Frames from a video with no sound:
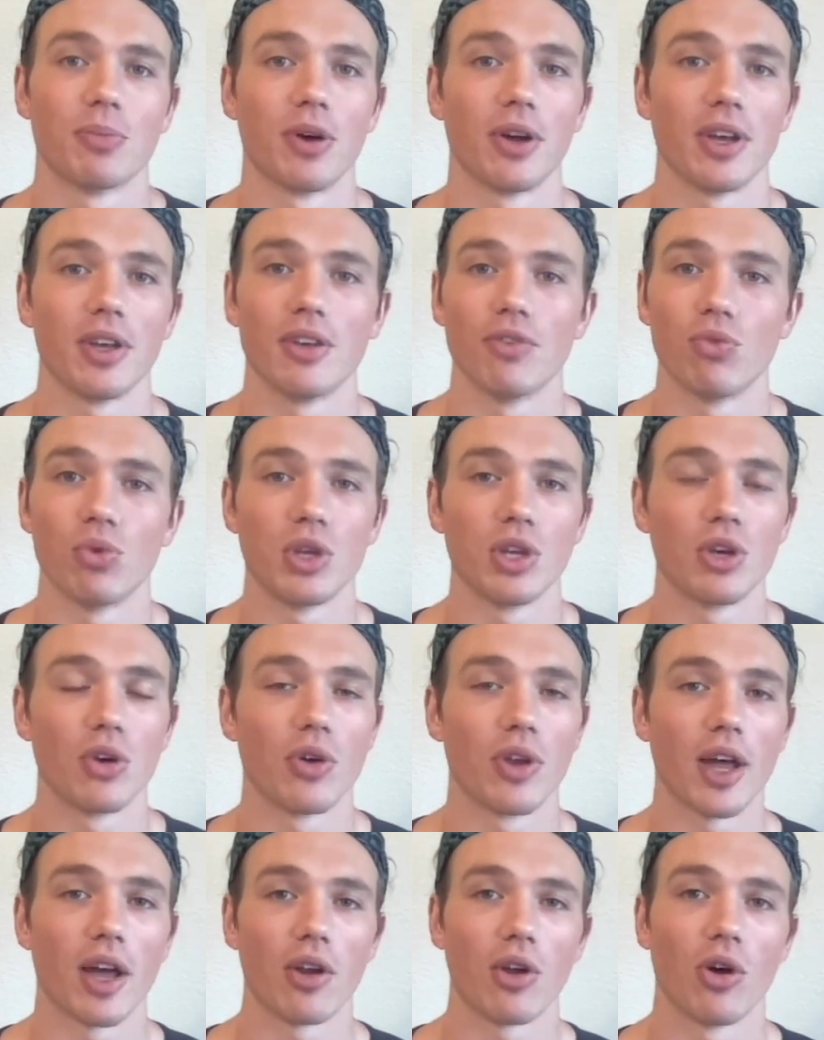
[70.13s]
But if we can
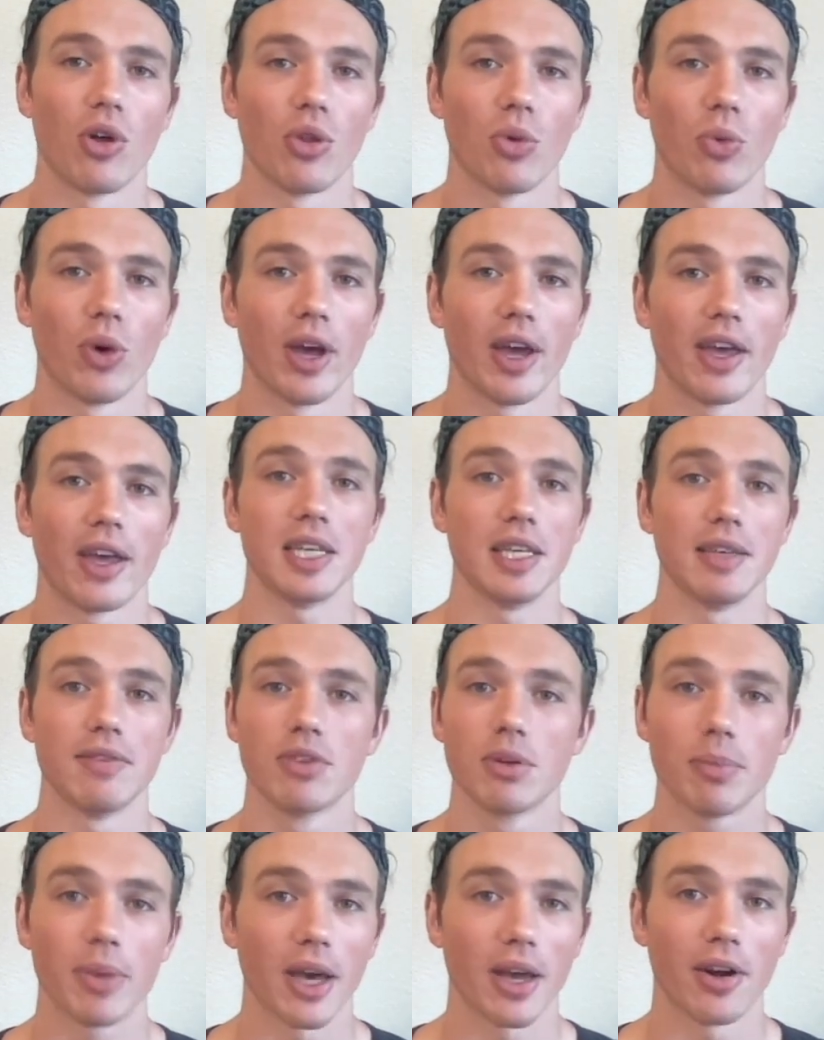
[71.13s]
go down all the way,
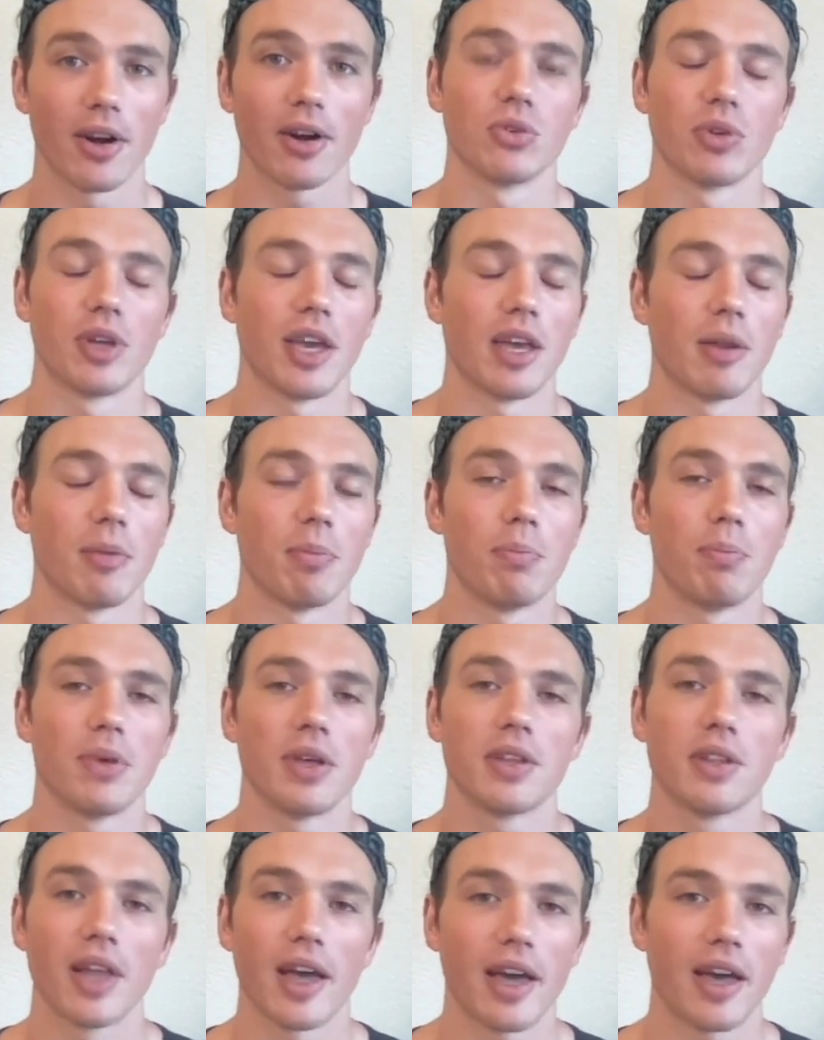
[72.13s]
even better. We're getting
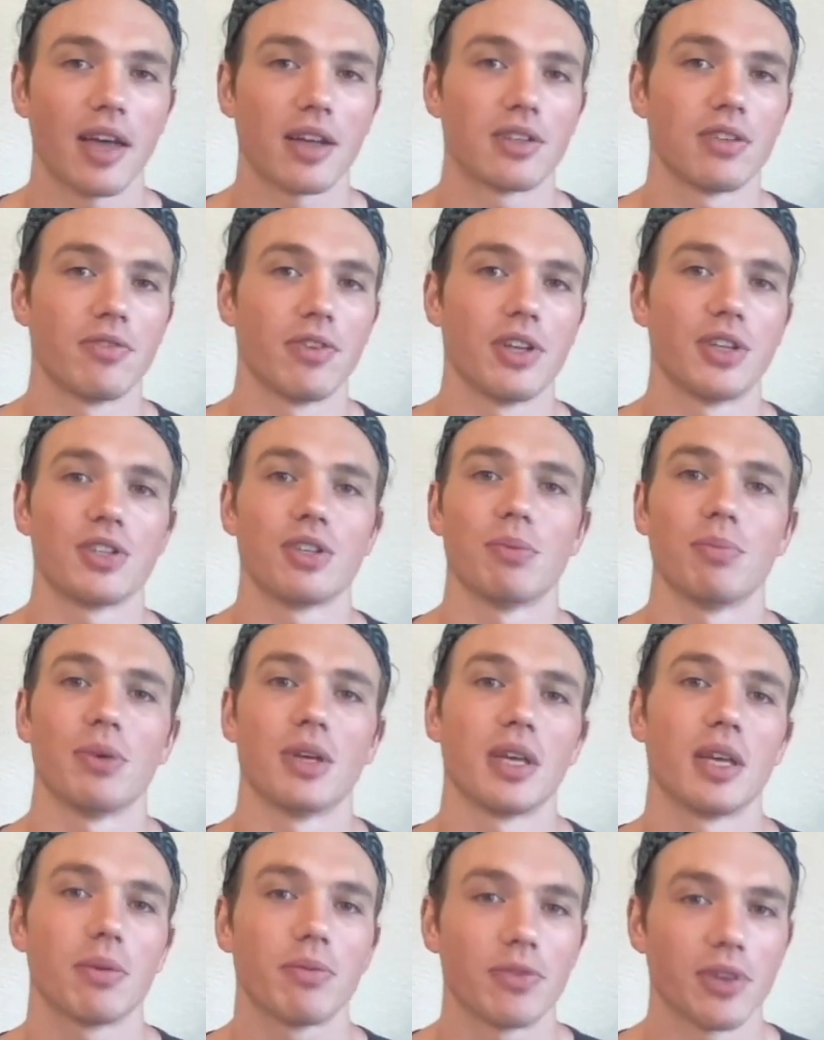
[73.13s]
big lat activation,
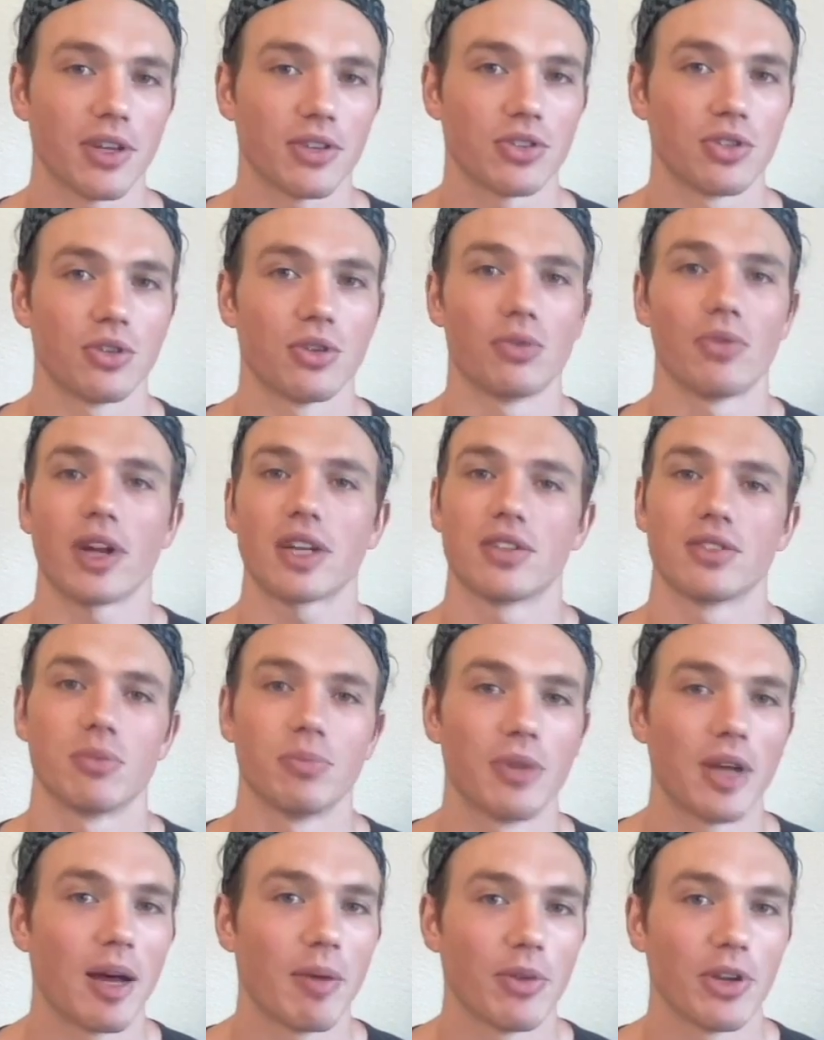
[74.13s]
big hip flexor, rectus
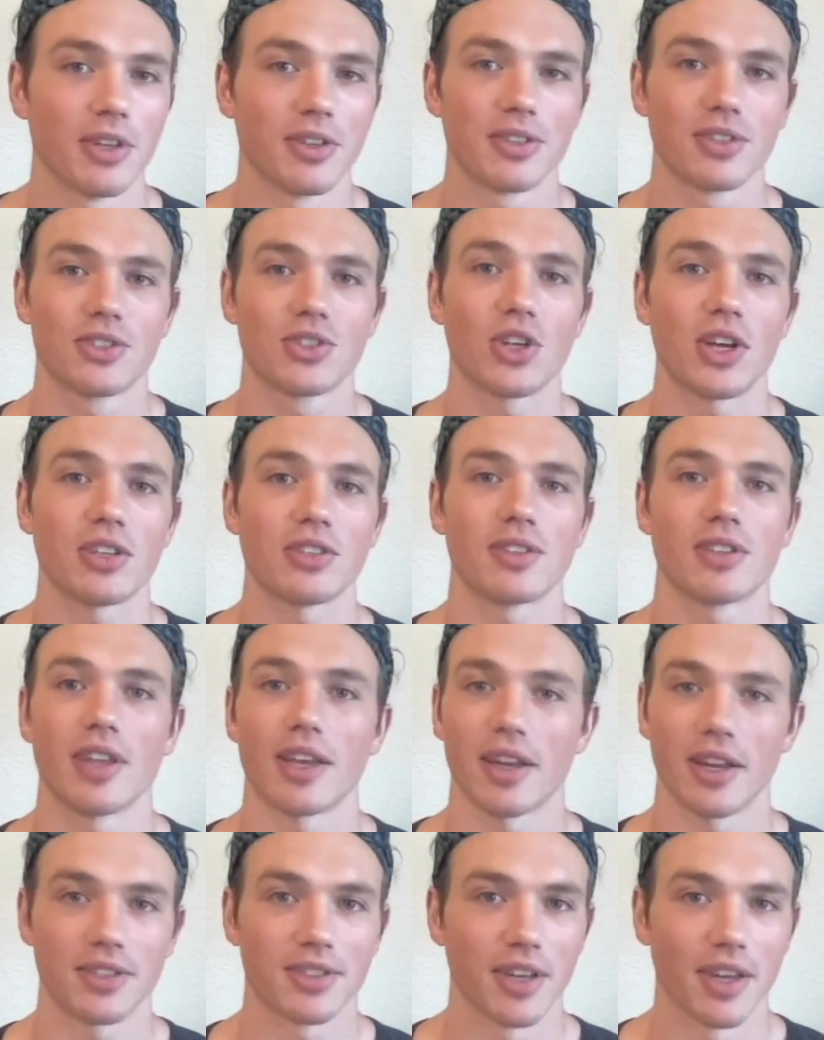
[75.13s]
abdominis, chest.
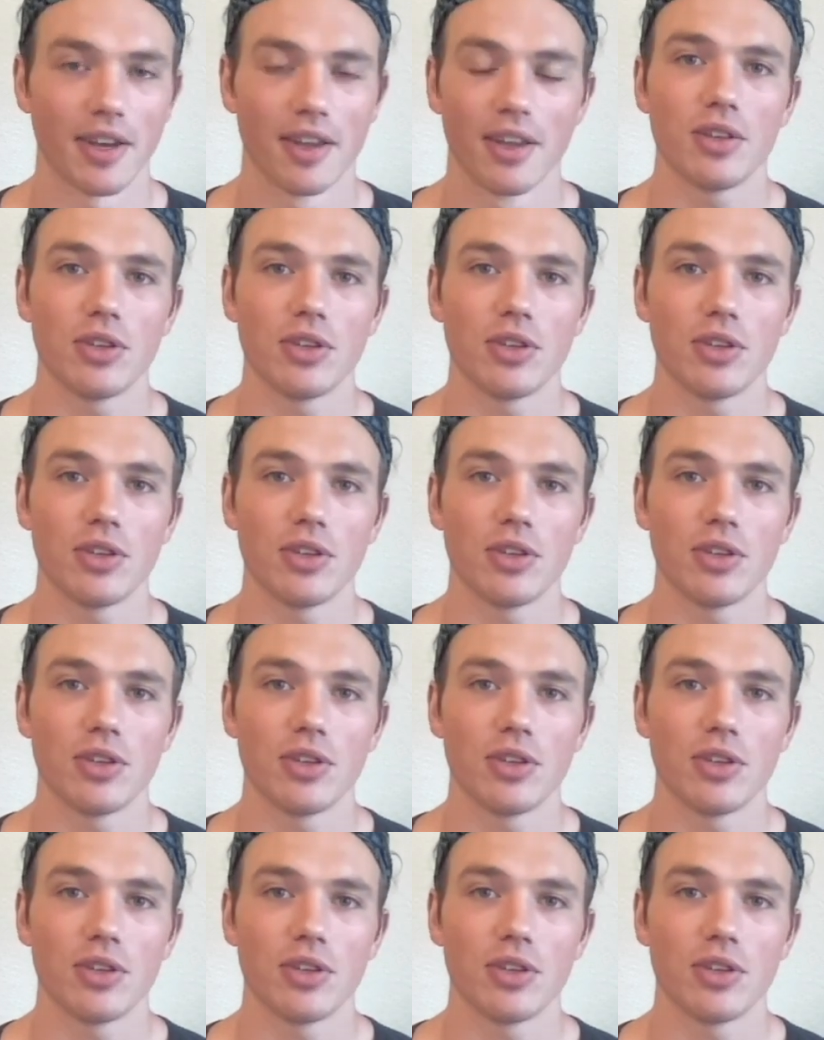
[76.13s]
Like I said,